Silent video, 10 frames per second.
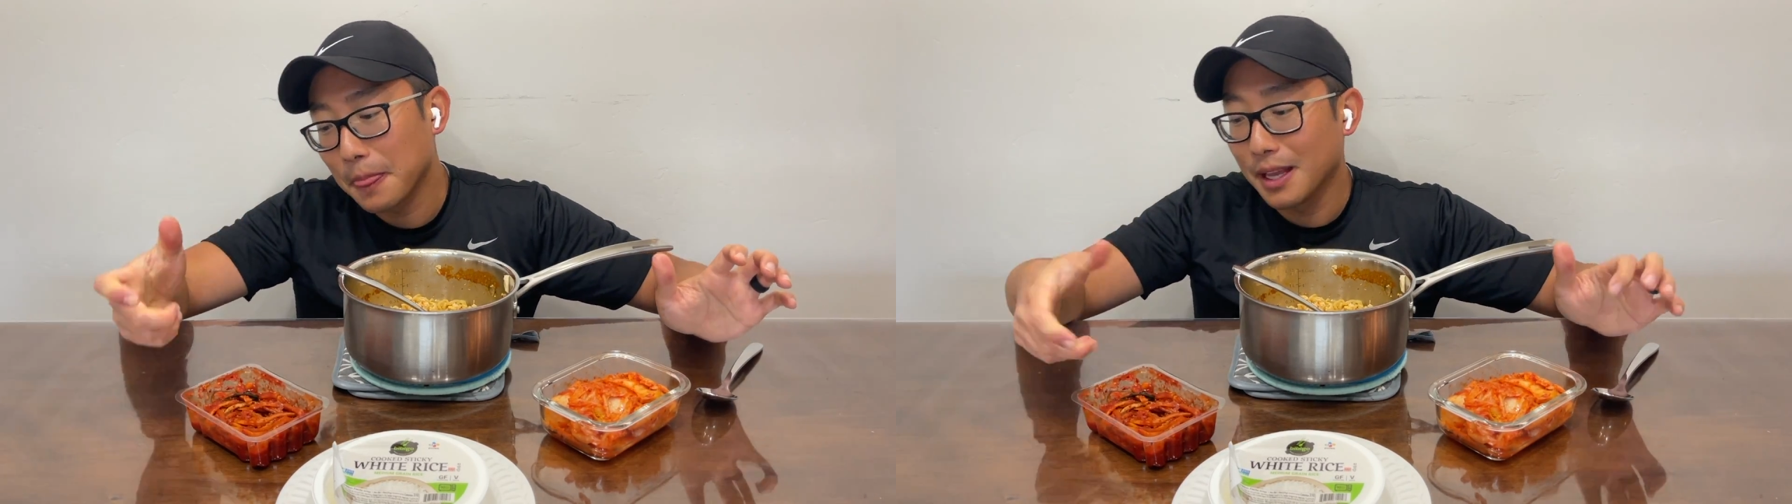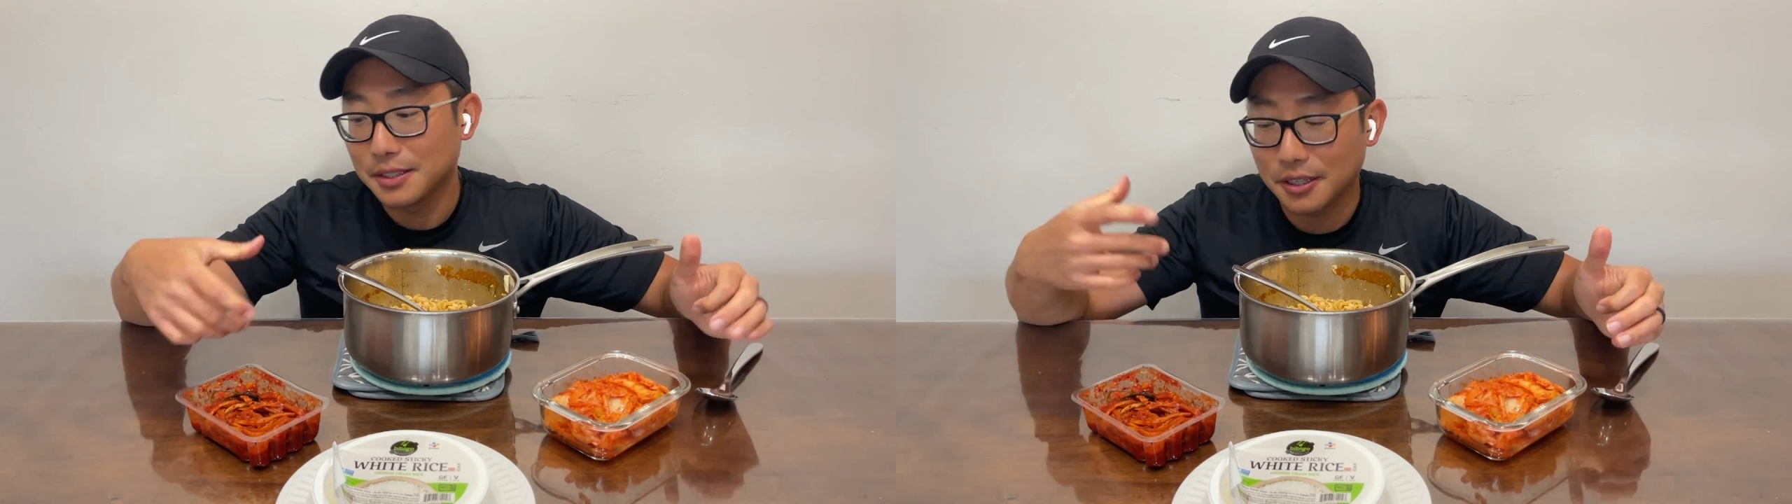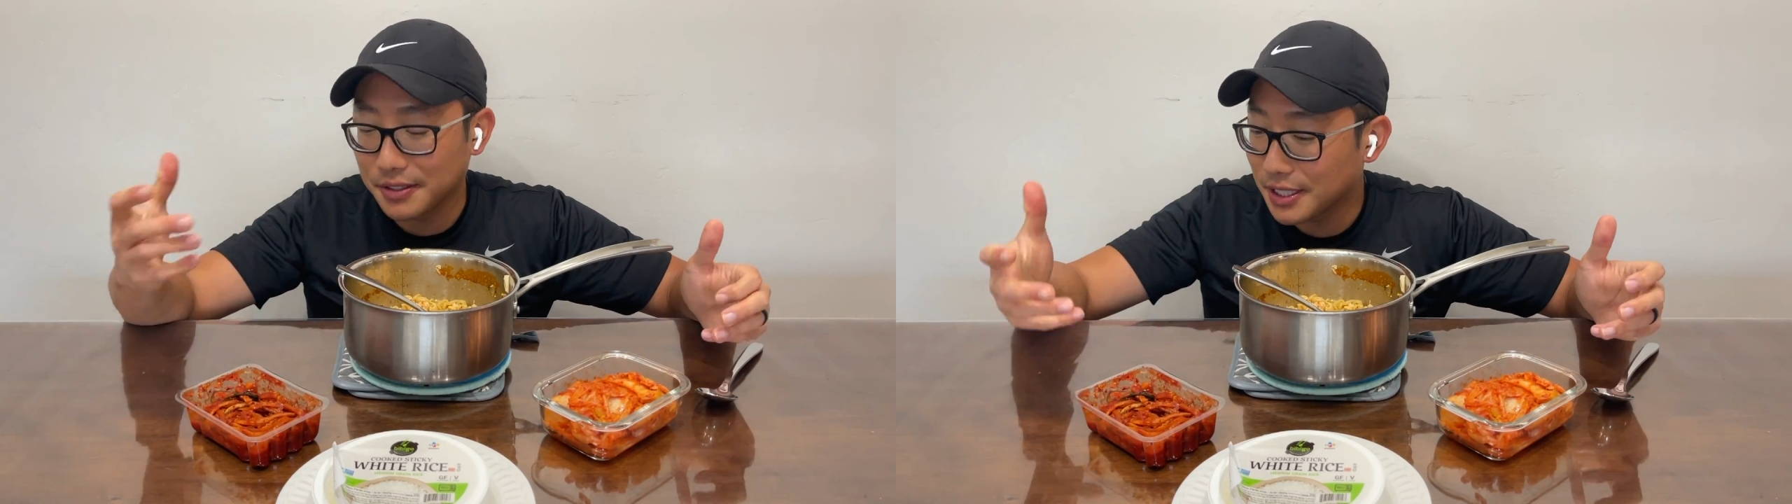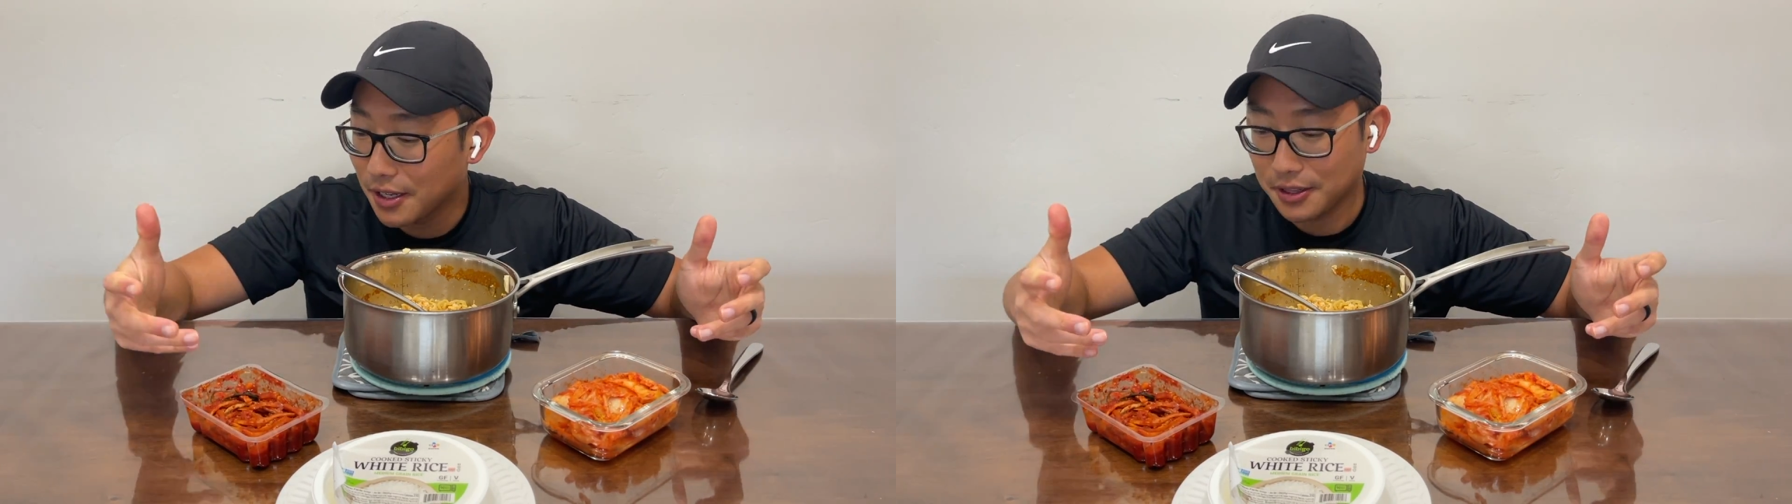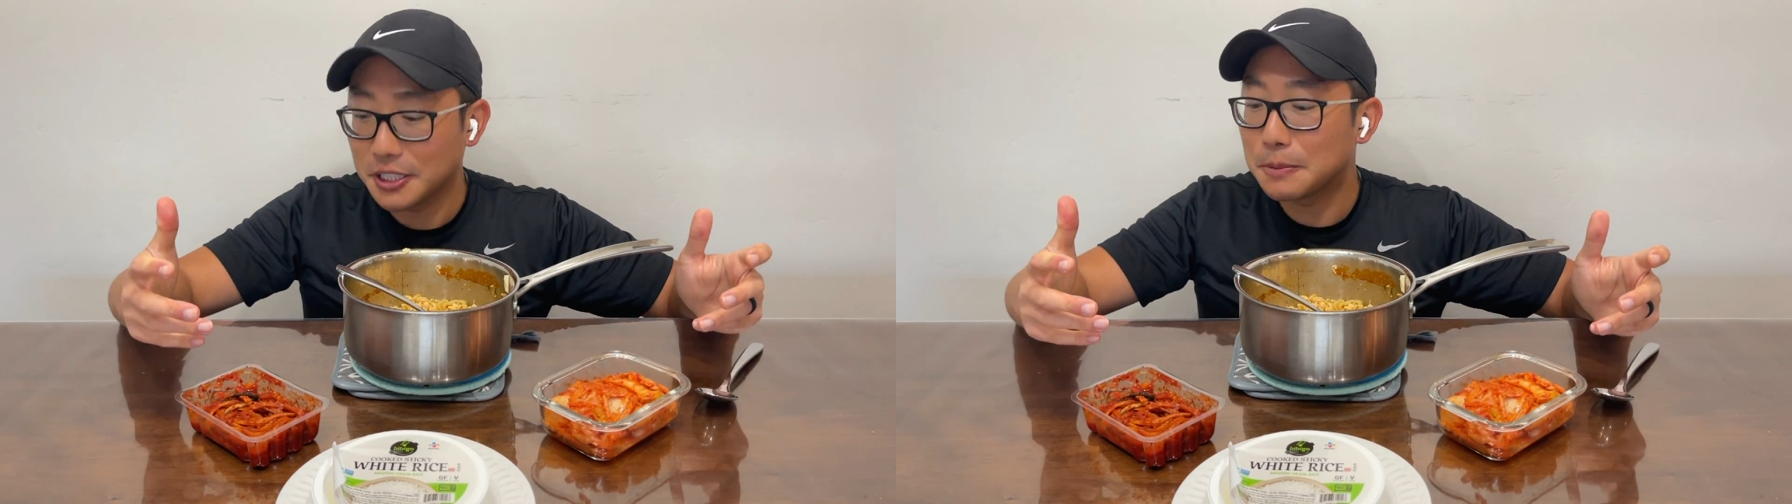It's obviously
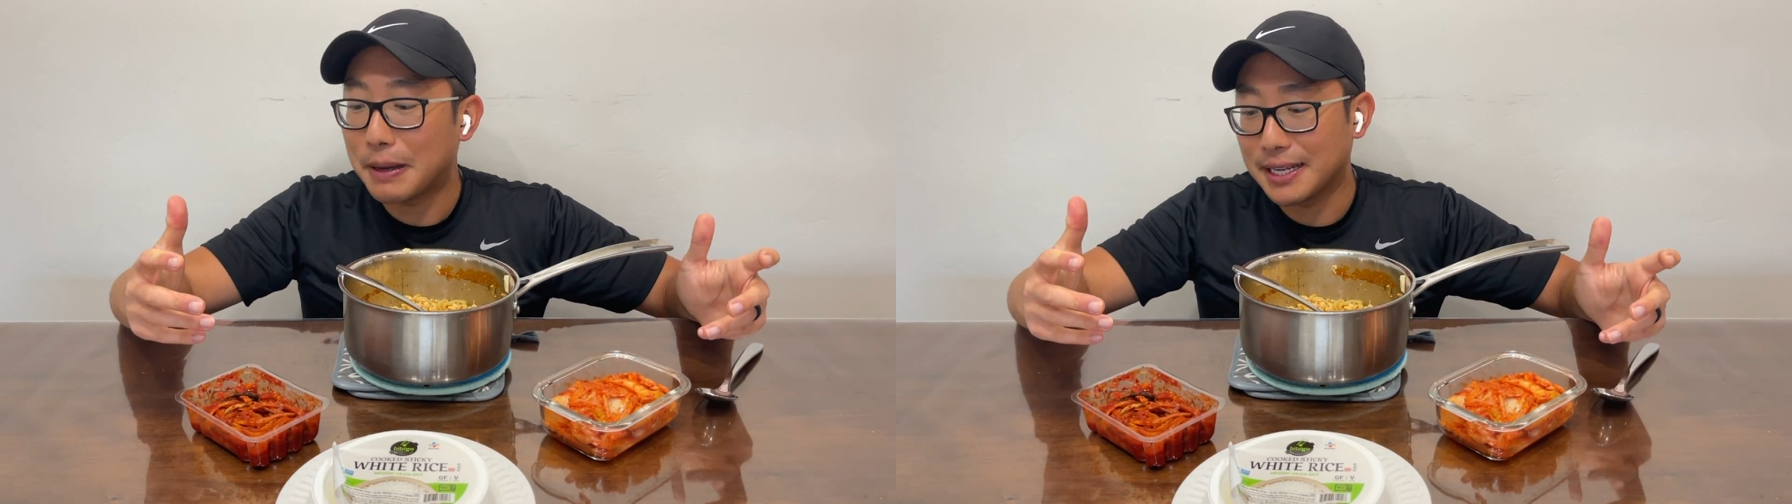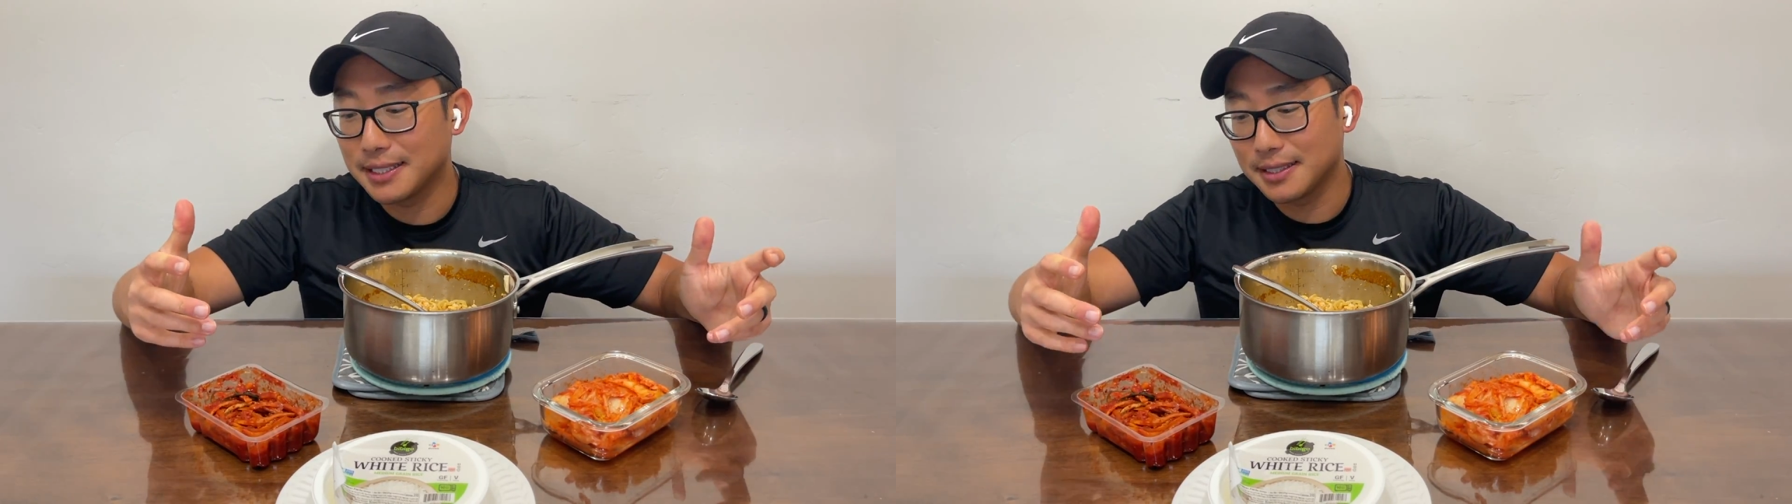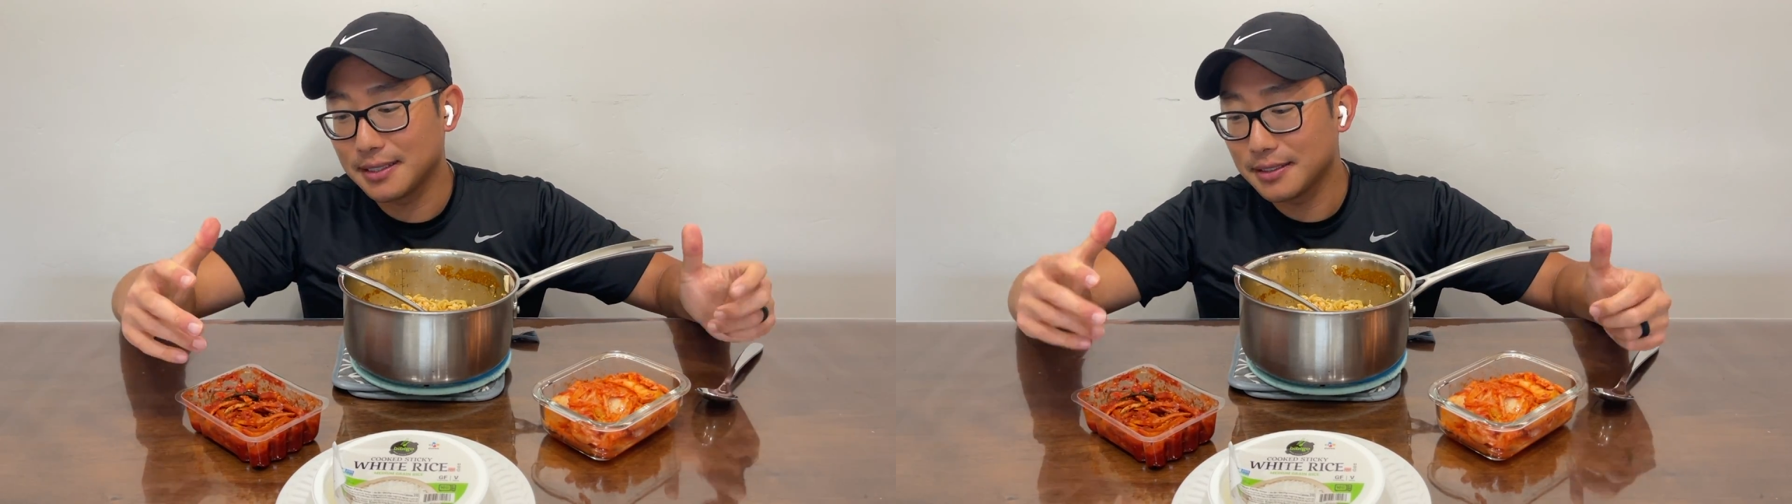got the spice.